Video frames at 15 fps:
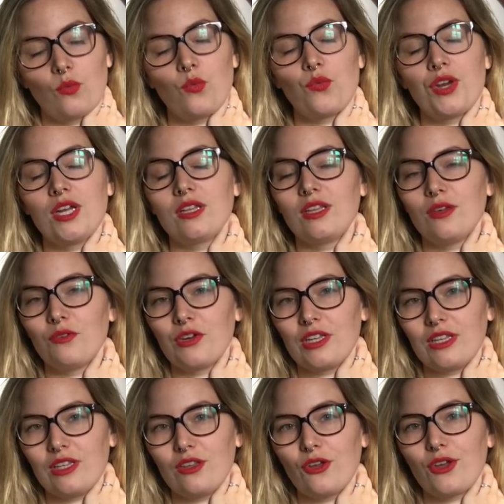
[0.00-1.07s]
Really,
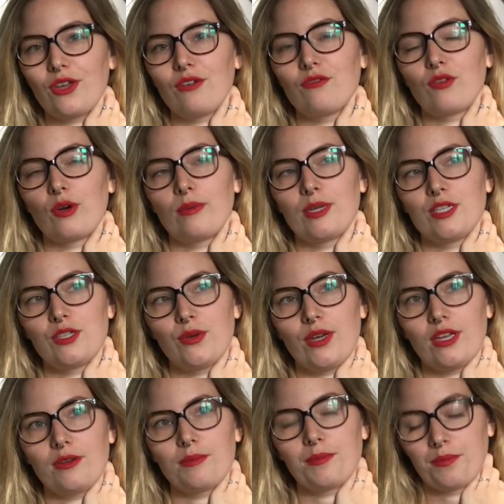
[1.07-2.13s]
really looking forward to
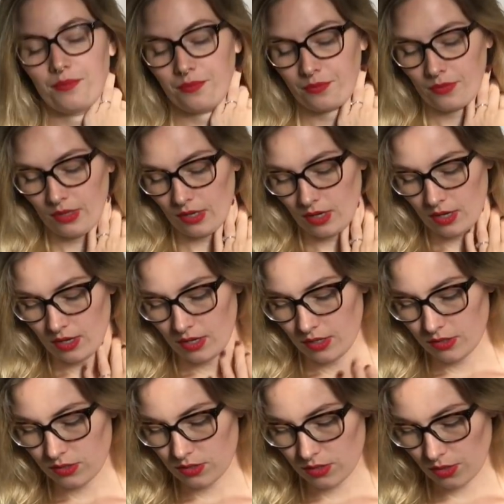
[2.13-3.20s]
it.
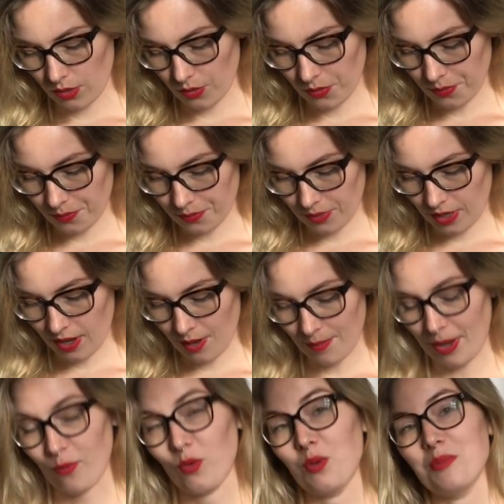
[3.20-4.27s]
So
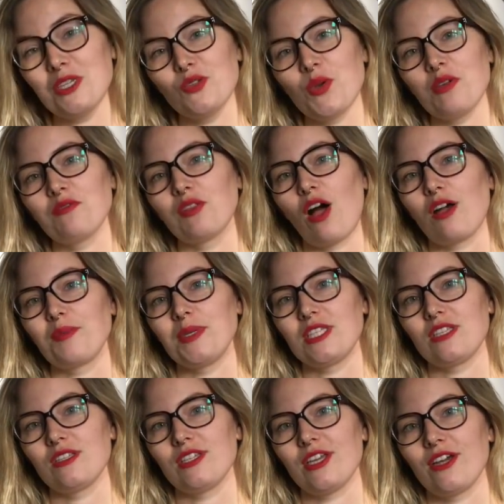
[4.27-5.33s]
I will be doing Vlogmas
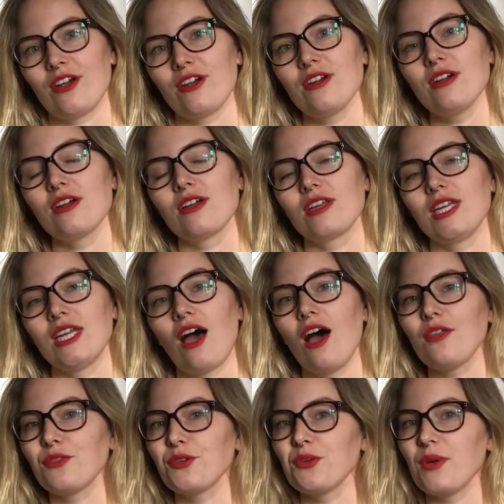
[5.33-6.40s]
this year,
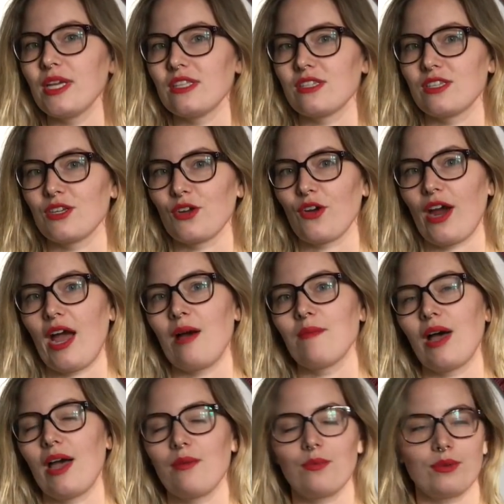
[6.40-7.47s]
not through Instagram.
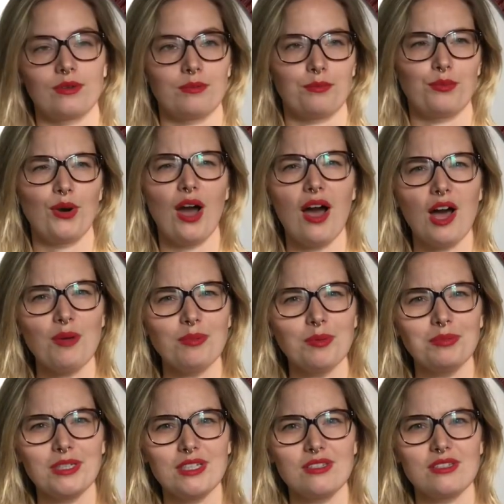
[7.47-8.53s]
I will
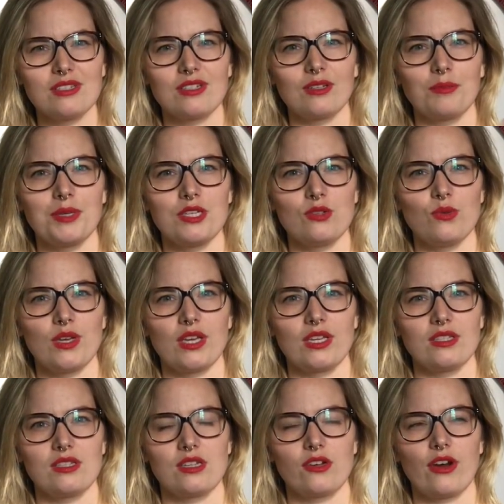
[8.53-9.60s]
probably still be doing
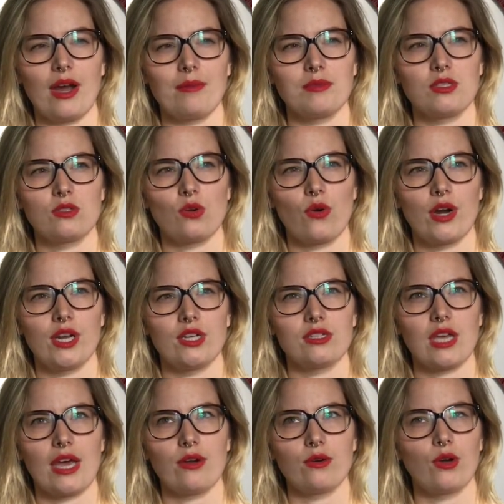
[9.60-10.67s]
Instagram stories.
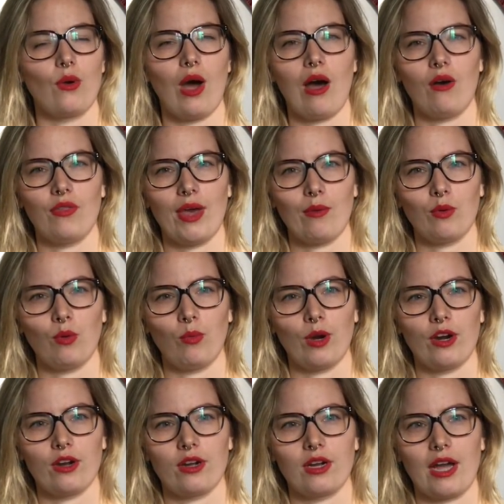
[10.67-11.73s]
I don't know how that will
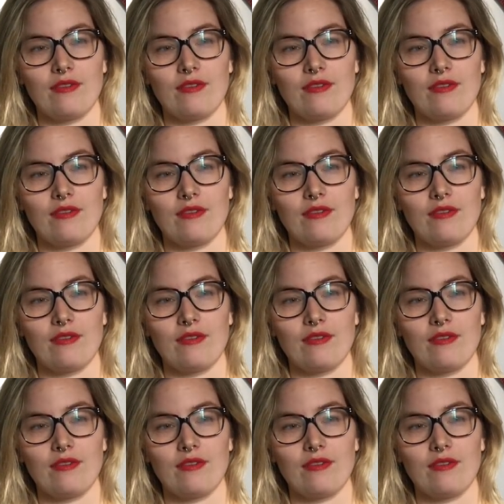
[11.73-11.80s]
work.